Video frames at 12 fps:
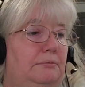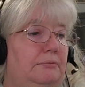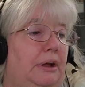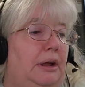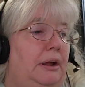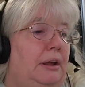
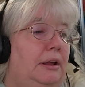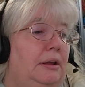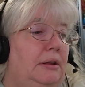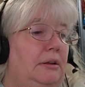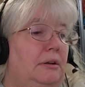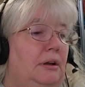
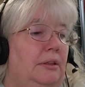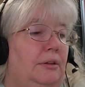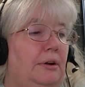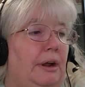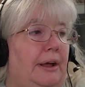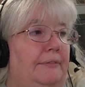my
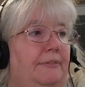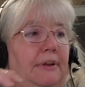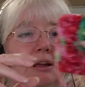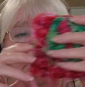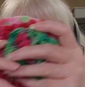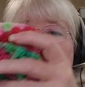other
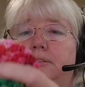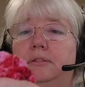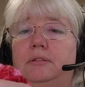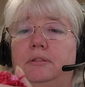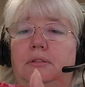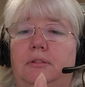advent,
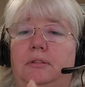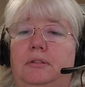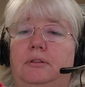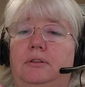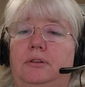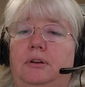
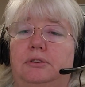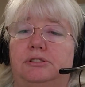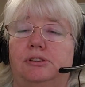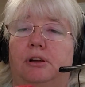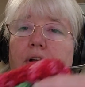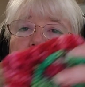y'all
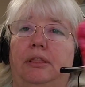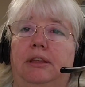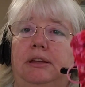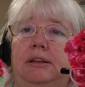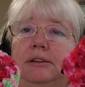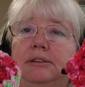saw
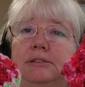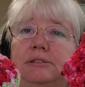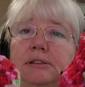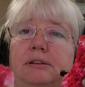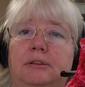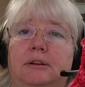
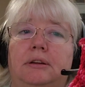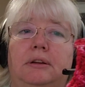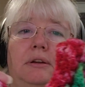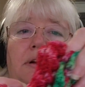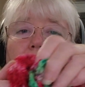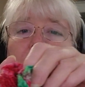these.
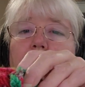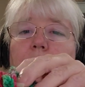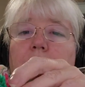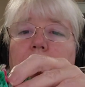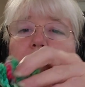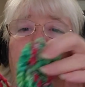I
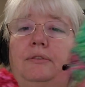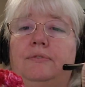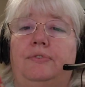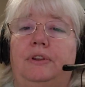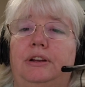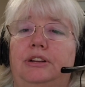went ahead
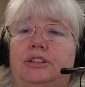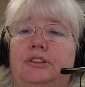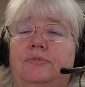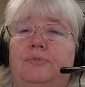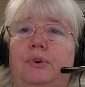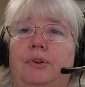and finished the
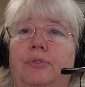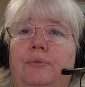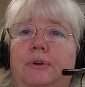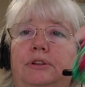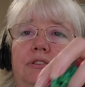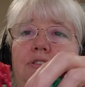4th
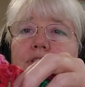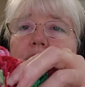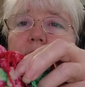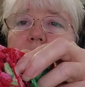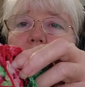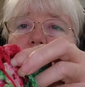one,
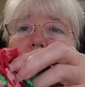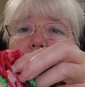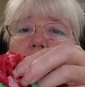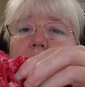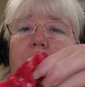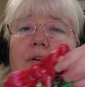so now we
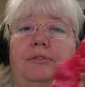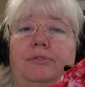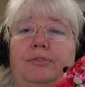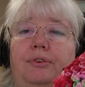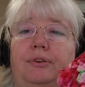have